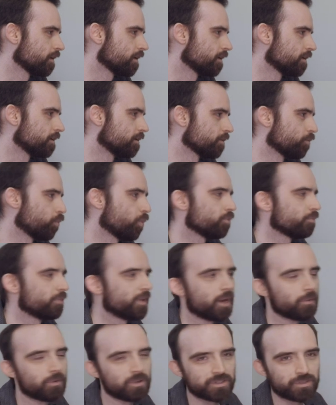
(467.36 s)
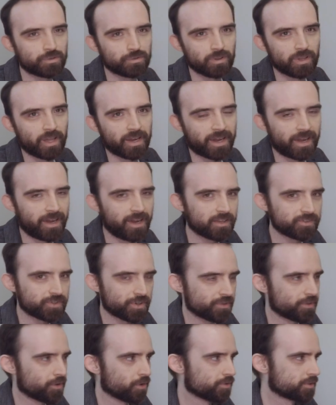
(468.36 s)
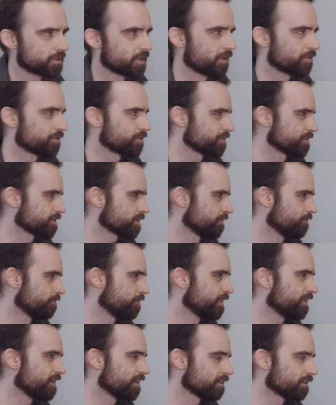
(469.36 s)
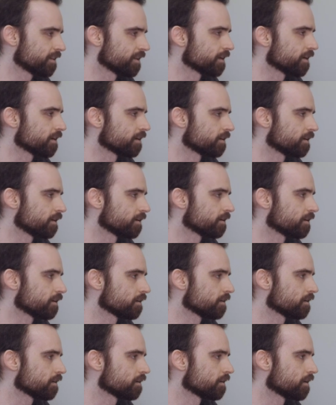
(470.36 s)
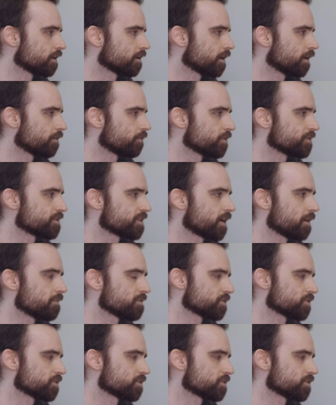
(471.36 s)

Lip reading: you won't be able to enter those characters conveniently every time.